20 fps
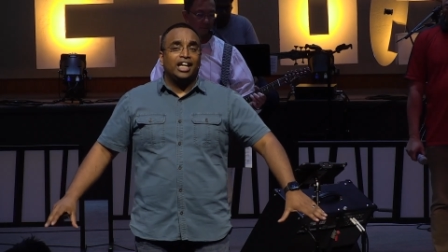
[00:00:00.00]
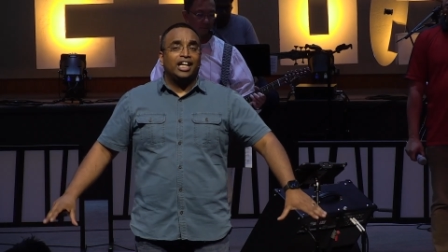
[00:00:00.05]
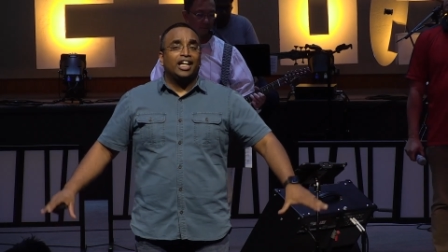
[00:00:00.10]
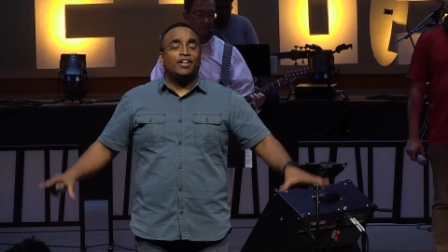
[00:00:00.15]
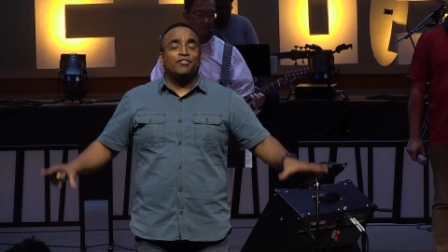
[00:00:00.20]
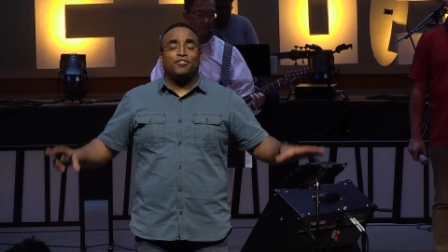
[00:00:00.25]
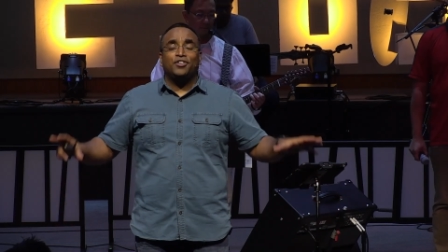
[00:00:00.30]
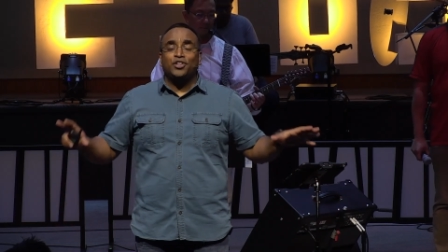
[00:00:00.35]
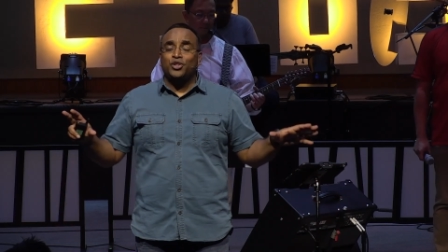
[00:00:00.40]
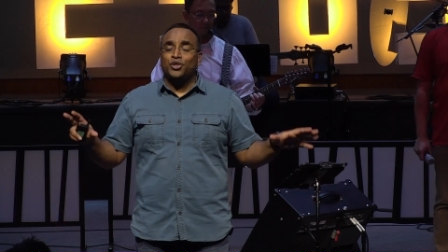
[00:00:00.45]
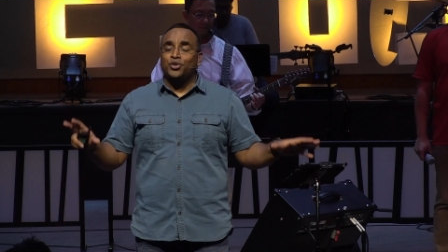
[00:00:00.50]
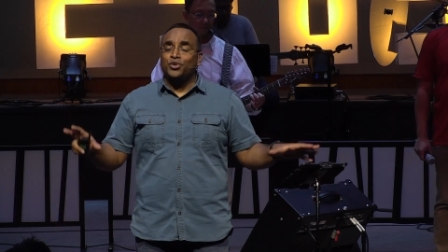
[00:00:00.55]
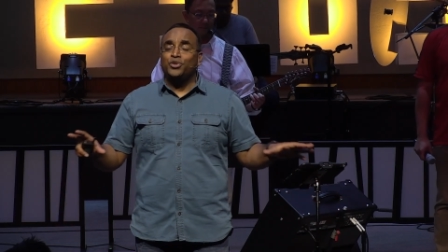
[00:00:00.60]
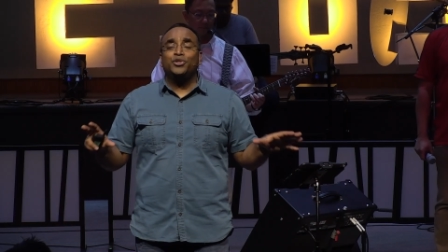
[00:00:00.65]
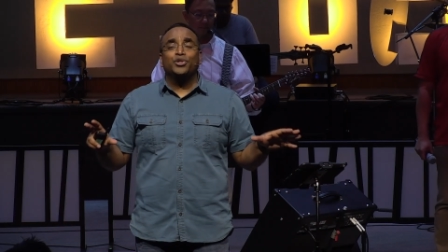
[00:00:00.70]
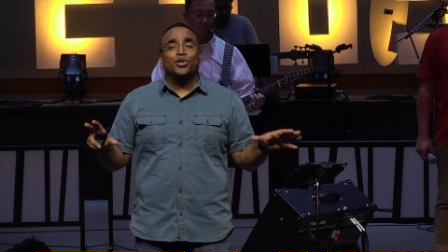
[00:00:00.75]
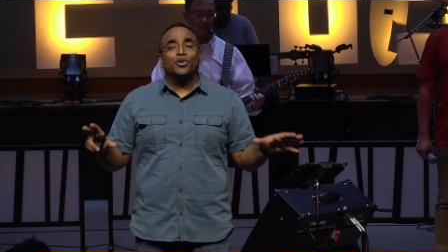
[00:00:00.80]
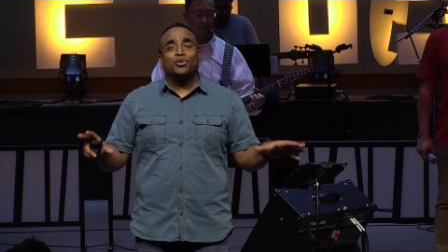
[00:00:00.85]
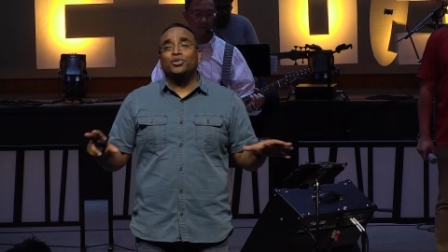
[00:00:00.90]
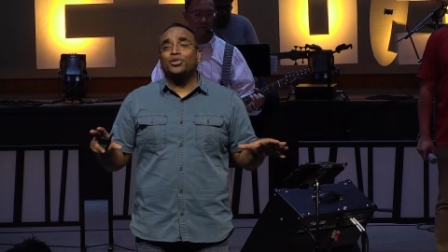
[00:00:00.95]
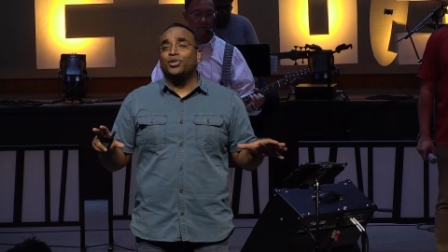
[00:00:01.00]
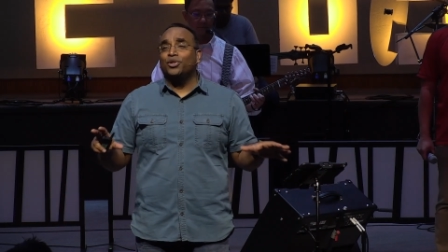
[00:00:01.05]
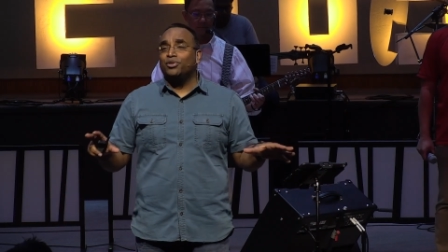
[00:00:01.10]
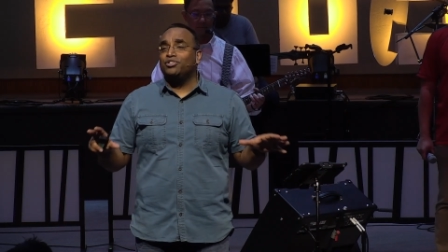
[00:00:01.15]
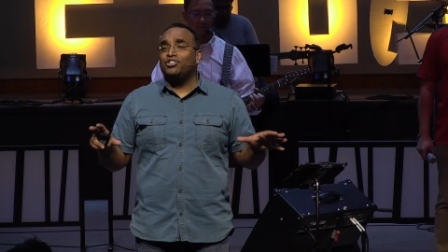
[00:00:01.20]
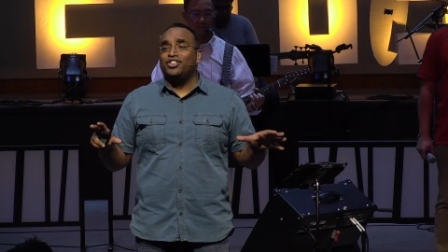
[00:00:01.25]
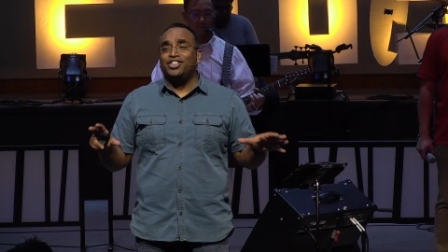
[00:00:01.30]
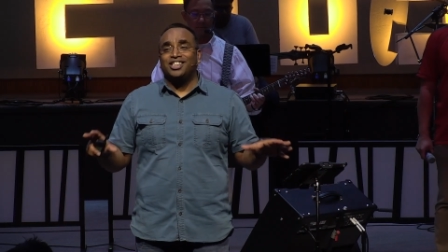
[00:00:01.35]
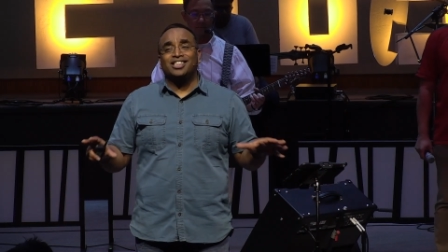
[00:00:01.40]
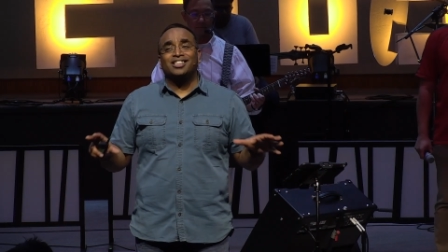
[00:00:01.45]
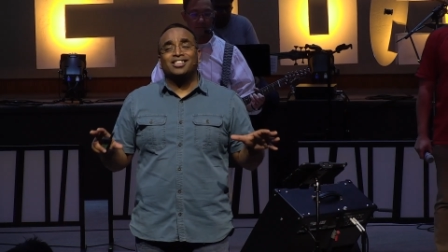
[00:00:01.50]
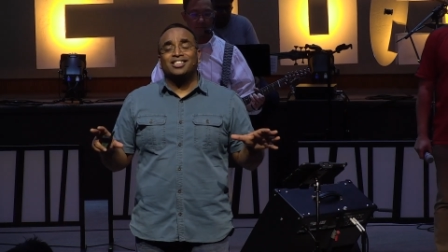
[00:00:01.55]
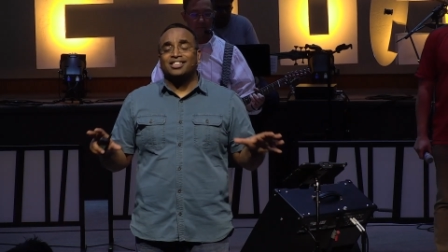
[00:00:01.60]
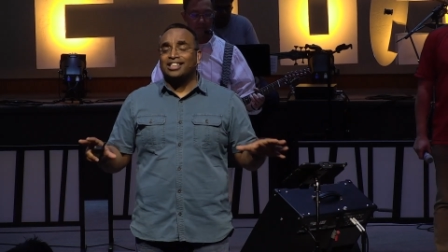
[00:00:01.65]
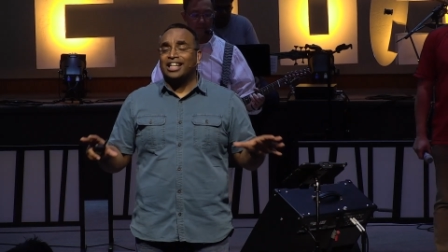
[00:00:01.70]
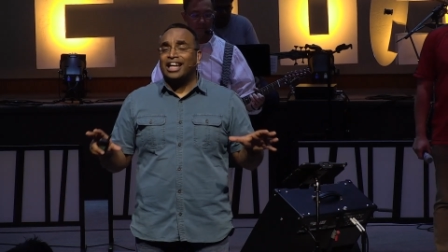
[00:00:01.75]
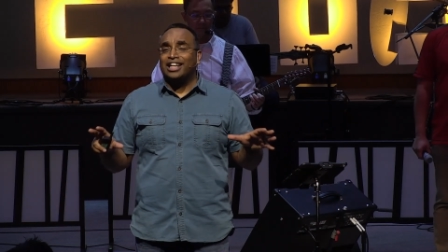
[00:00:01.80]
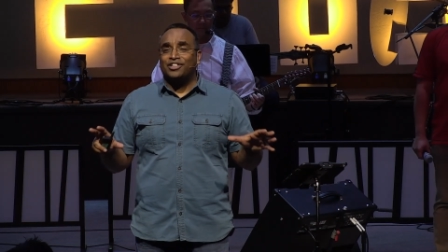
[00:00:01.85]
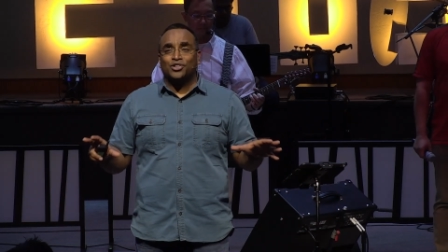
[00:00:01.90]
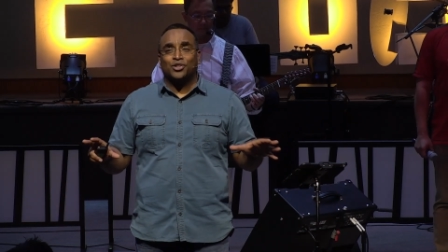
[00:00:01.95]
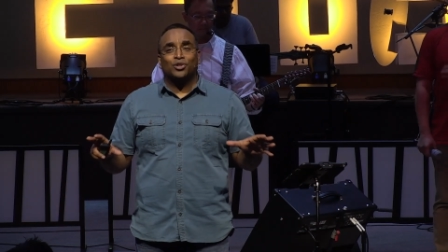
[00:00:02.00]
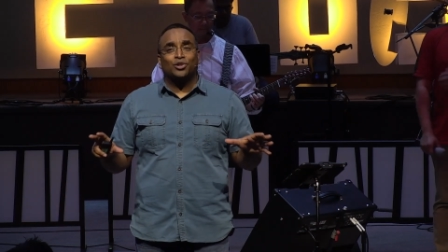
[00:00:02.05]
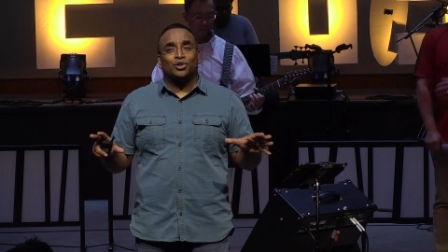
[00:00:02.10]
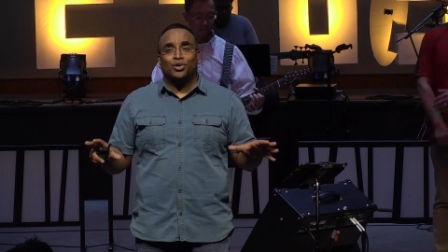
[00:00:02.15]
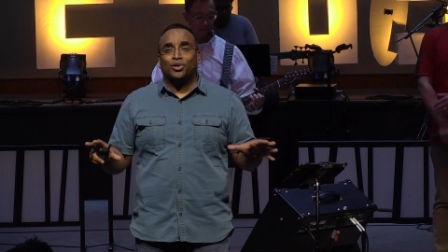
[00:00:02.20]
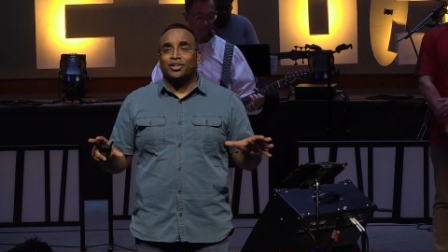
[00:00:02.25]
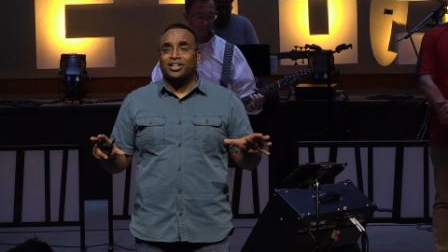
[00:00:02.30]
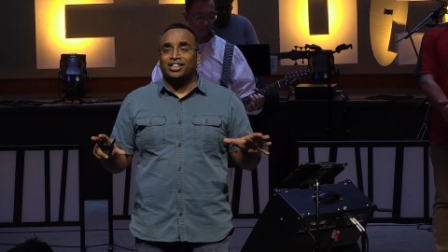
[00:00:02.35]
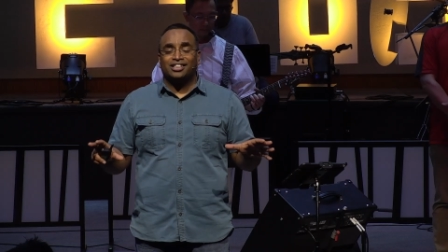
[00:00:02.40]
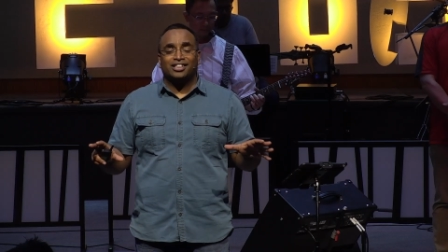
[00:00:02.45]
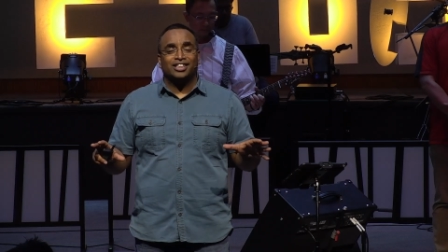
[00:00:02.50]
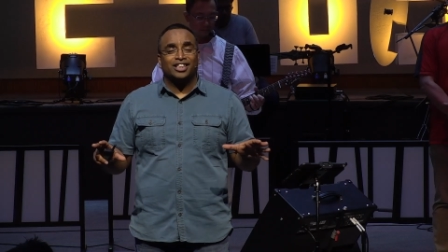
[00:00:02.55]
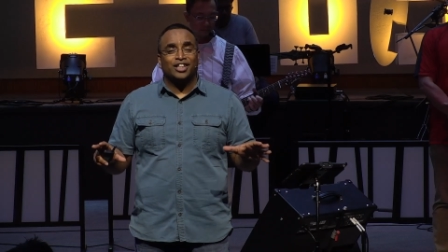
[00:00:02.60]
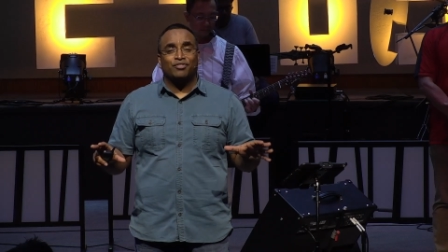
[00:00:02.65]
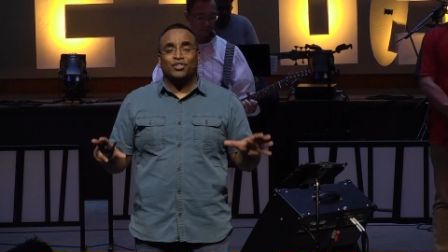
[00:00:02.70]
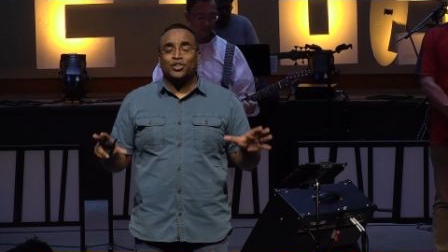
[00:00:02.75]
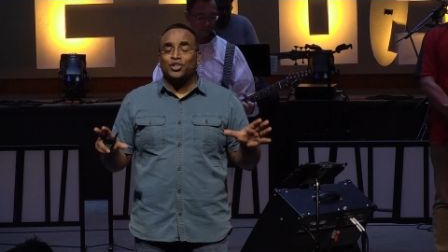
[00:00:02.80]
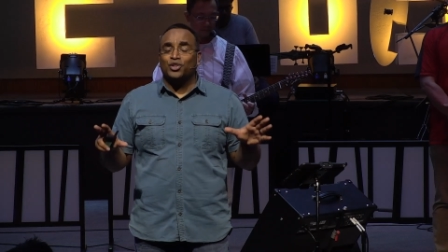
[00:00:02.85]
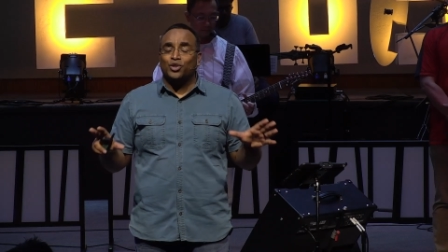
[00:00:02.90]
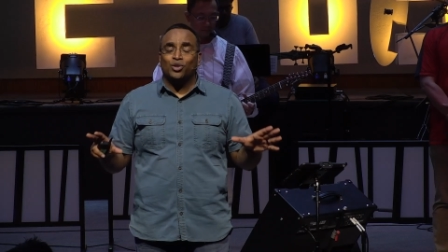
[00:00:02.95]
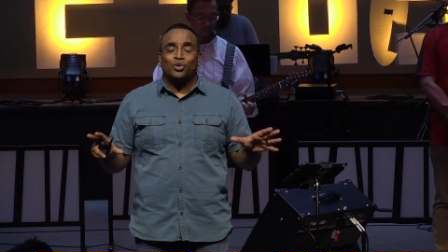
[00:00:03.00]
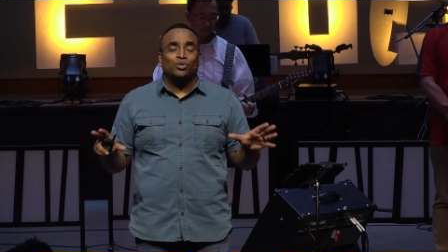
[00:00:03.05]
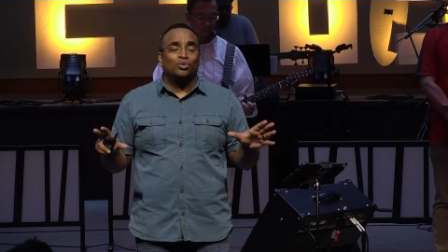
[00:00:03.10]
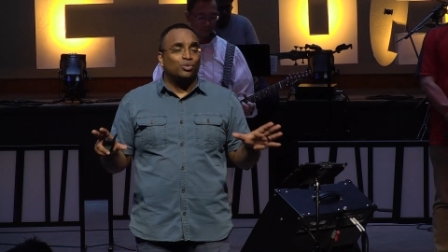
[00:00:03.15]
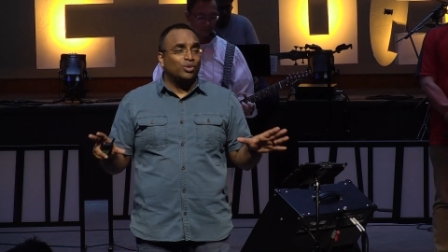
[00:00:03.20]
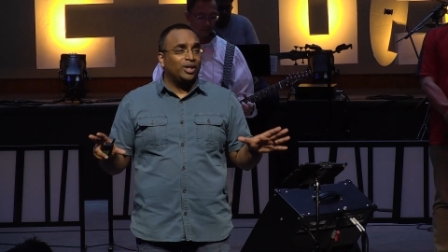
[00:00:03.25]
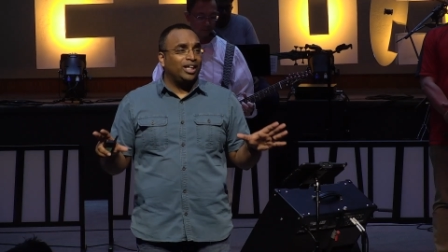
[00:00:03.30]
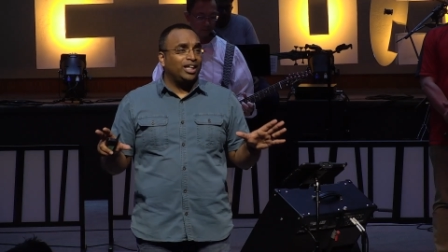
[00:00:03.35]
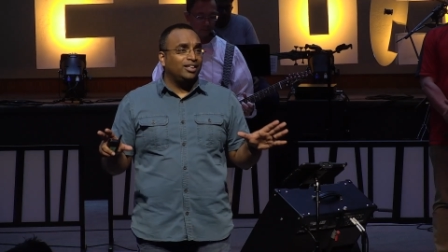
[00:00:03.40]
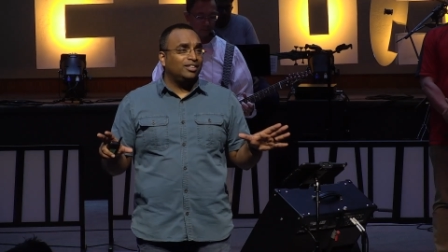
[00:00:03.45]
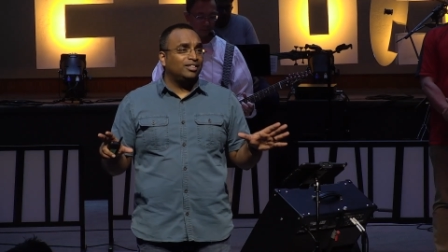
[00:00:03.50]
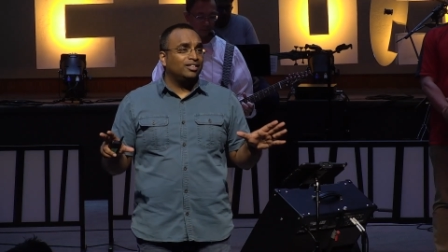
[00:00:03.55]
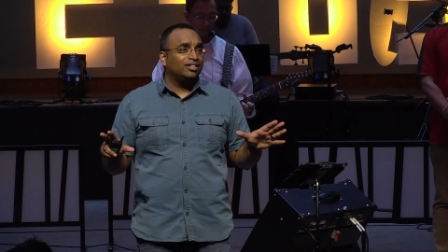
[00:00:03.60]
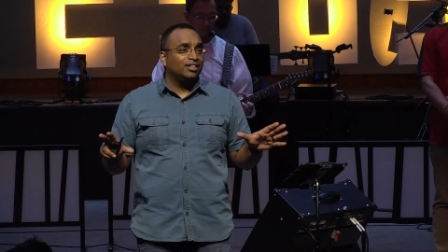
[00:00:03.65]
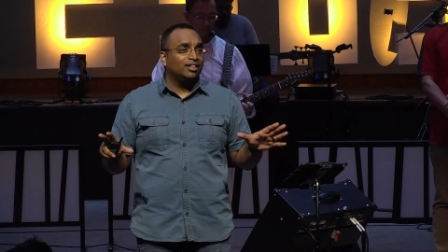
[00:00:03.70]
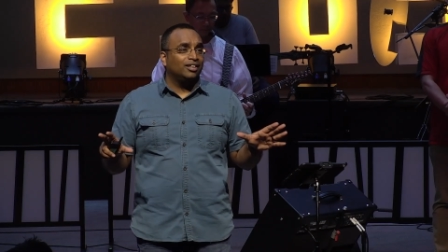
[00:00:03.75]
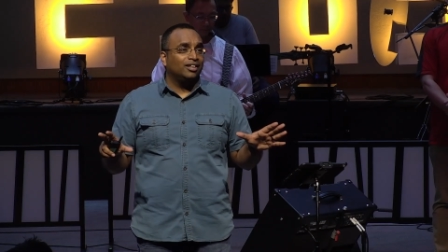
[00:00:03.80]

If you don't know Jesus as your Lord and Savior, don't wait.